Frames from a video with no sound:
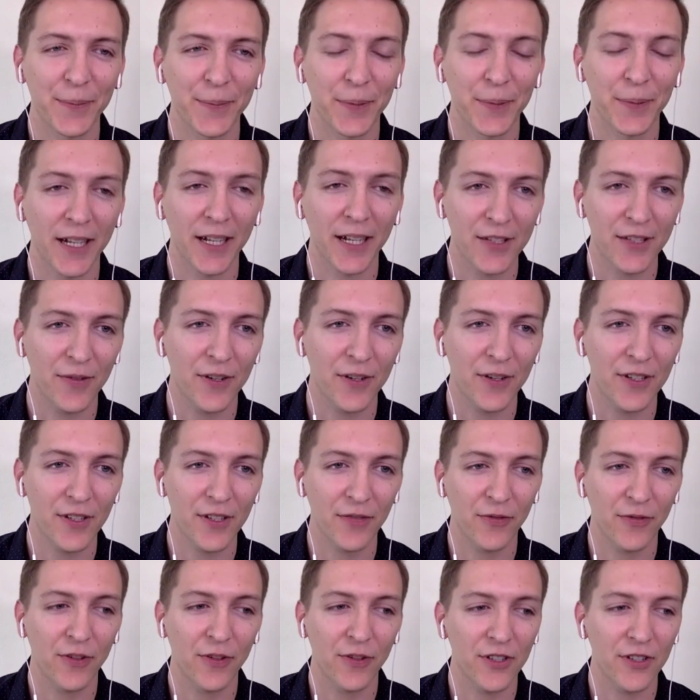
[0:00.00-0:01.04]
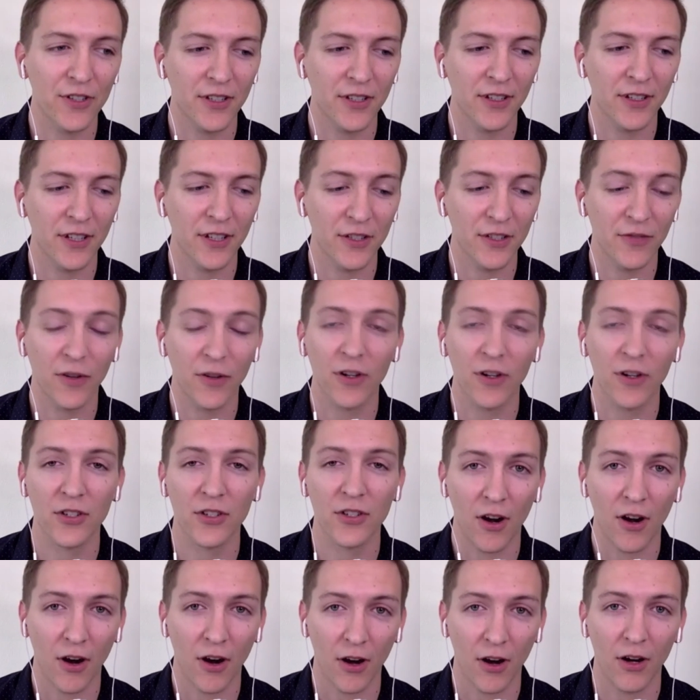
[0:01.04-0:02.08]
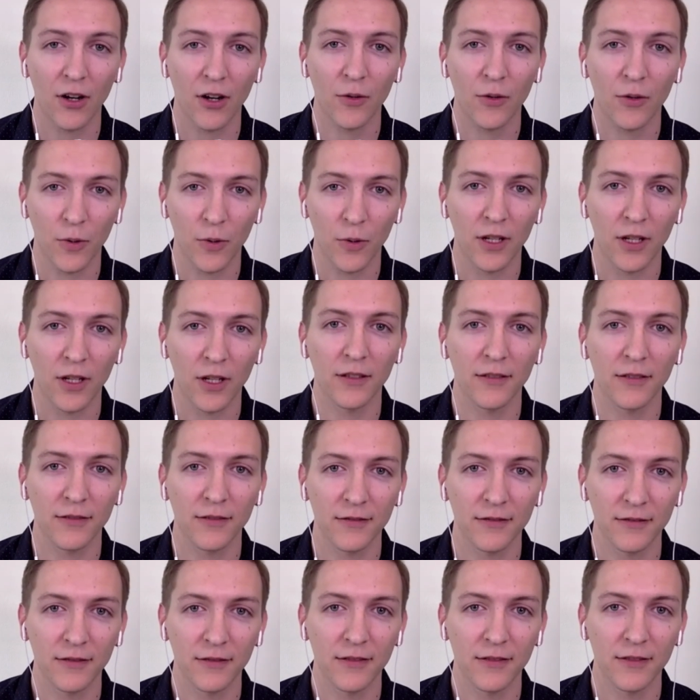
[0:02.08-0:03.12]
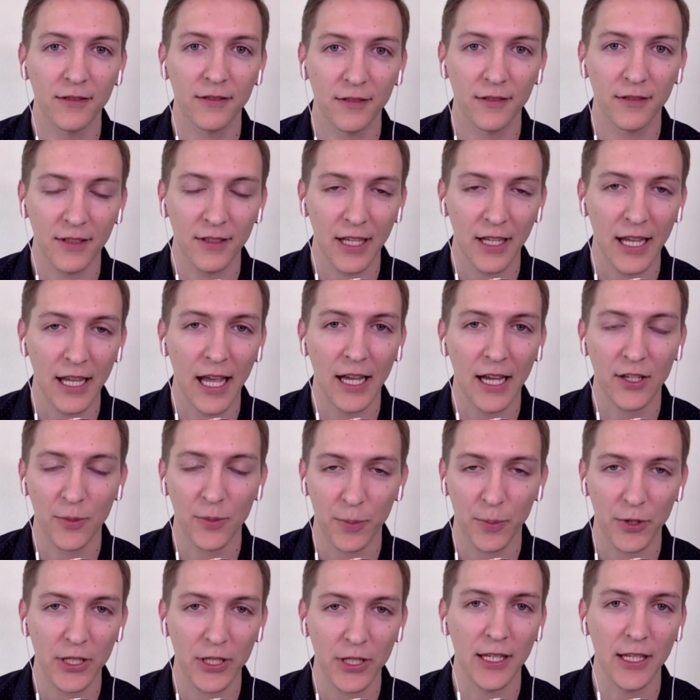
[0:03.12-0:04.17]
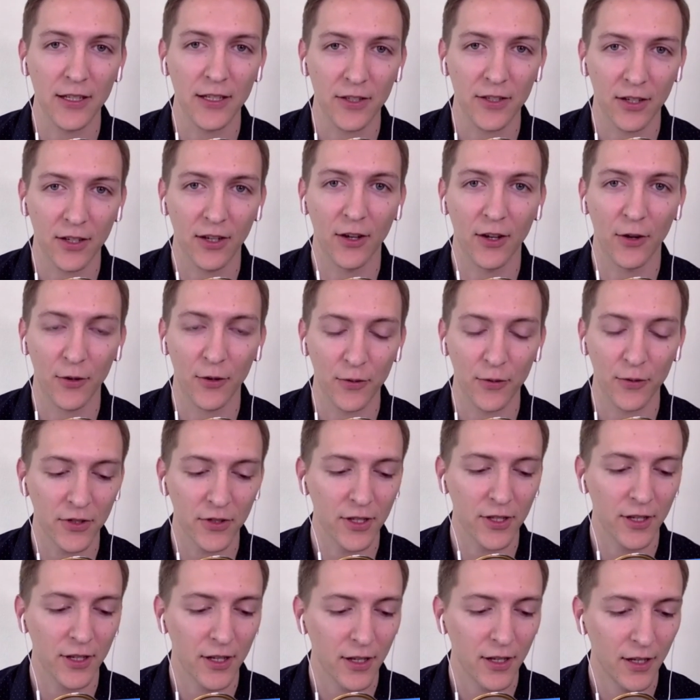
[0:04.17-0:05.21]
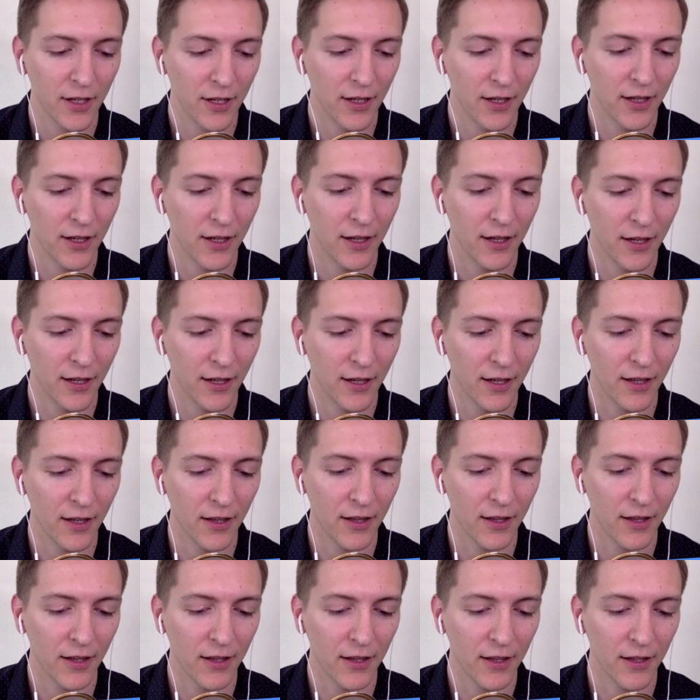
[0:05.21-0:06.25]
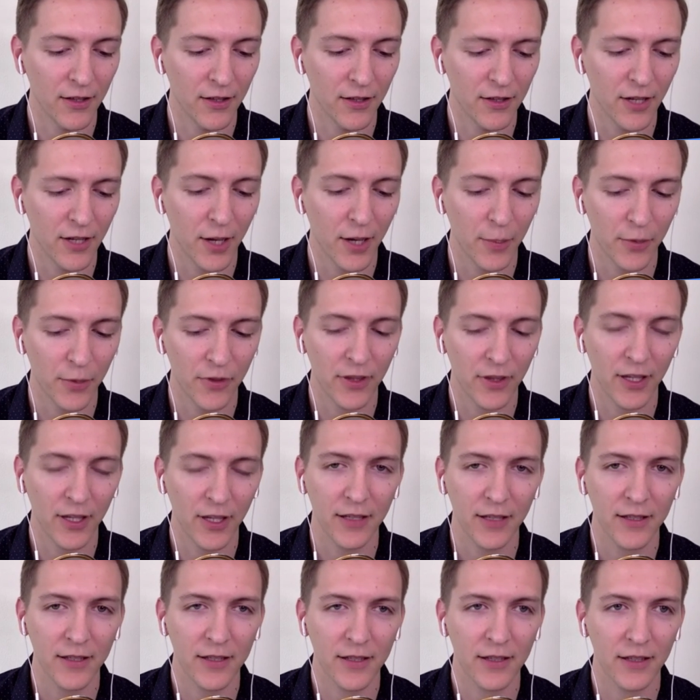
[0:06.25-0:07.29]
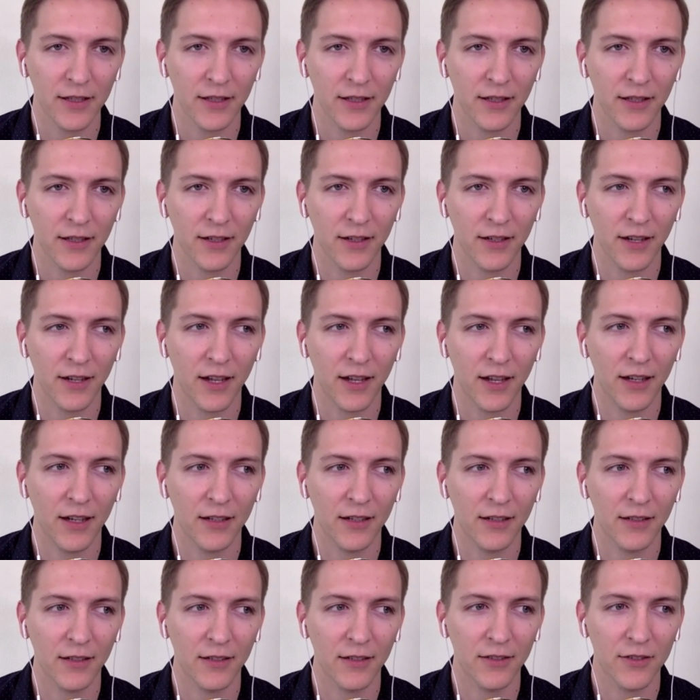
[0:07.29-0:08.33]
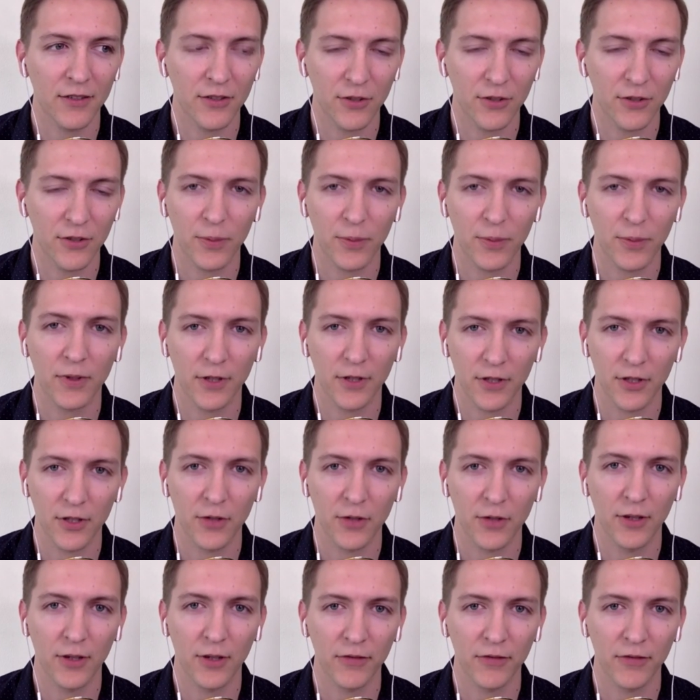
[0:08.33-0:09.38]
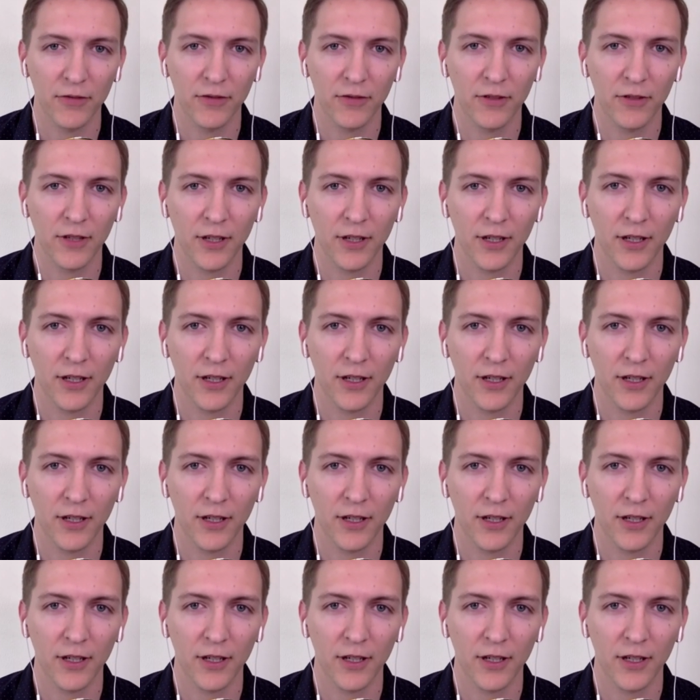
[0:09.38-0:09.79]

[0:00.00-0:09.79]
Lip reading: But as far as hard won expertise goes, there's a couple things. They're not super intuitive.